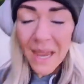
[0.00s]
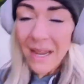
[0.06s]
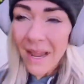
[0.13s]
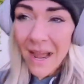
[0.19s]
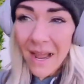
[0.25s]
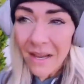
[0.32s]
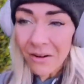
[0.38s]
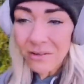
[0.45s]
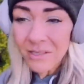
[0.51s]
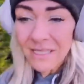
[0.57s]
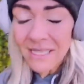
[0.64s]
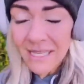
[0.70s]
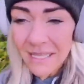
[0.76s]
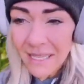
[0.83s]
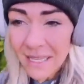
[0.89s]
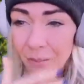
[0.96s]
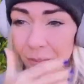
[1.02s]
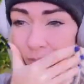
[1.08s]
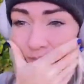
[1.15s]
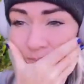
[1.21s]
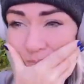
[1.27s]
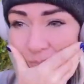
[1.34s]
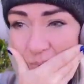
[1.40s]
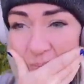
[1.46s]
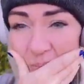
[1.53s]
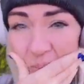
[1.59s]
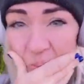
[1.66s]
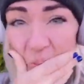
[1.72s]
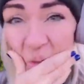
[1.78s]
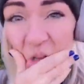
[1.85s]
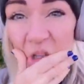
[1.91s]
I, I always think like
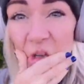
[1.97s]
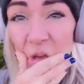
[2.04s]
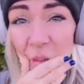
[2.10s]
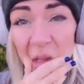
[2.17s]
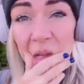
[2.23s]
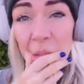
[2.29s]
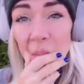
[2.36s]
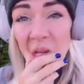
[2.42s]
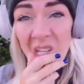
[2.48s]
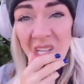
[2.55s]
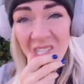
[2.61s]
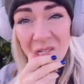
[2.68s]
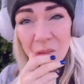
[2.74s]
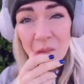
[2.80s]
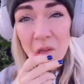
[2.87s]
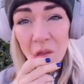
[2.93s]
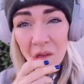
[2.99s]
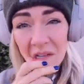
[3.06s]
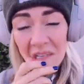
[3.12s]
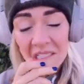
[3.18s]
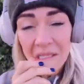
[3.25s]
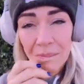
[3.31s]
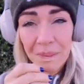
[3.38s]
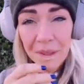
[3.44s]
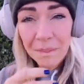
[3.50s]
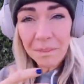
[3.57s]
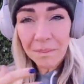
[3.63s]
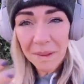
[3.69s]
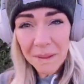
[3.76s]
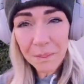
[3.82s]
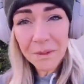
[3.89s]
you'd be amazed when you look at some pe-
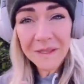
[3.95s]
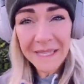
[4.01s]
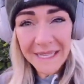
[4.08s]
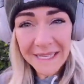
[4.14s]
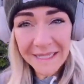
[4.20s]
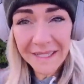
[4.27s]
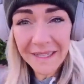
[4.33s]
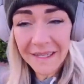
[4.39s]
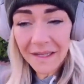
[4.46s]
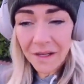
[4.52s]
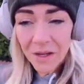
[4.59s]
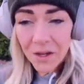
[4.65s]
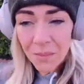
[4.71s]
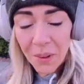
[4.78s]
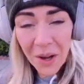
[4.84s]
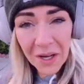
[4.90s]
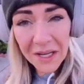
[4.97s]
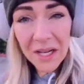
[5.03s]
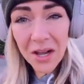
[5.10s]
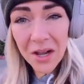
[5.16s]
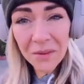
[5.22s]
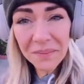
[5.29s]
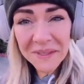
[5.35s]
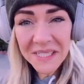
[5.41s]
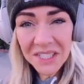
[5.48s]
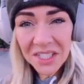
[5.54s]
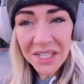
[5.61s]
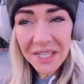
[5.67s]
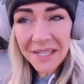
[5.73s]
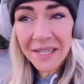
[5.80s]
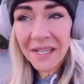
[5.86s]
people's like body
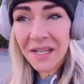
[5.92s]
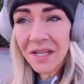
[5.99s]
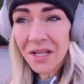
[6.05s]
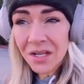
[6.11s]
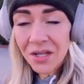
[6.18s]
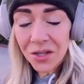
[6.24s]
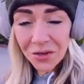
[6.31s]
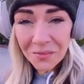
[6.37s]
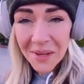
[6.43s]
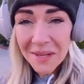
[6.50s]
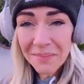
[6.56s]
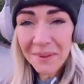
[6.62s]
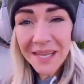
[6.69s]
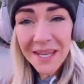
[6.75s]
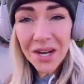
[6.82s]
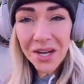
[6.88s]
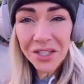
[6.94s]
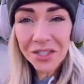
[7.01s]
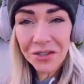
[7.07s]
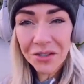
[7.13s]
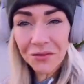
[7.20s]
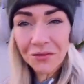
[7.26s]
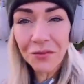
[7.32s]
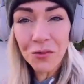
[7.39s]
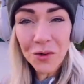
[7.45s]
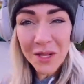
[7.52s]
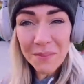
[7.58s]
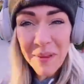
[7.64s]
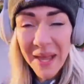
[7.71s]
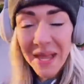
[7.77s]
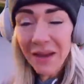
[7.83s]
composition. You might be
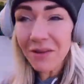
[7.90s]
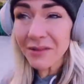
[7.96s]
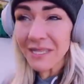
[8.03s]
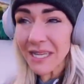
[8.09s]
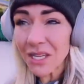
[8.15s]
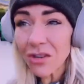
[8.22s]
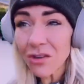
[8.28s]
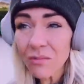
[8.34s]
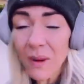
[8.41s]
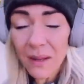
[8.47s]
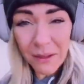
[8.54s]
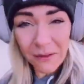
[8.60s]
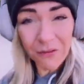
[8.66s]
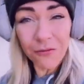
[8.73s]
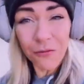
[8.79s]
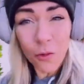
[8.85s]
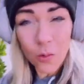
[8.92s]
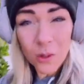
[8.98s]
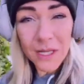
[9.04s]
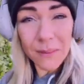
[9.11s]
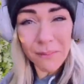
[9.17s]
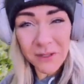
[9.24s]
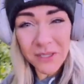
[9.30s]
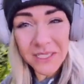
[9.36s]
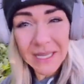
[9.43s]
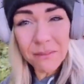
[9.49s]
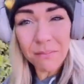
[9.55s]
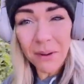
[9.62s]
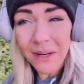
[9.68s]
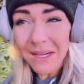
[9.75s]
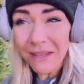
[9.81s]
140 pounds and you might be
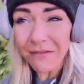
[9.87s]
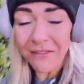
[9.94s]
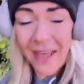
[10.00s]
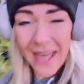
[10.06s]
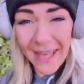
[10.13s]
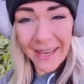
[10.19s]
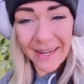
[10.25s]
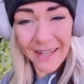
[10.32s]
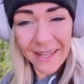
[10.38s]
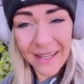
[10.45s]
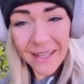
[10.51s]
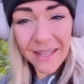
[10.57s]
40% body fat.